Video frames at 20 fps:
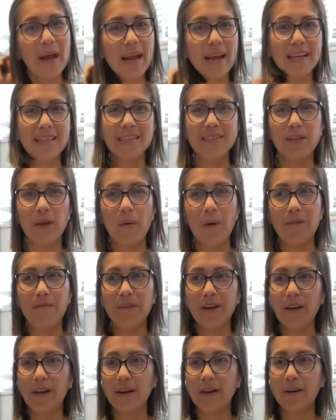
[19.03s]
And so I
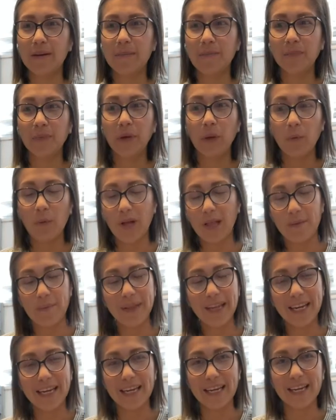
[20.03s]
figured while I'm
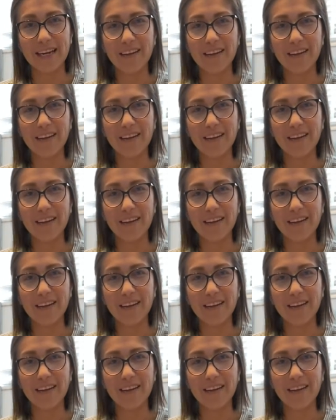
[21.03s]
planning it,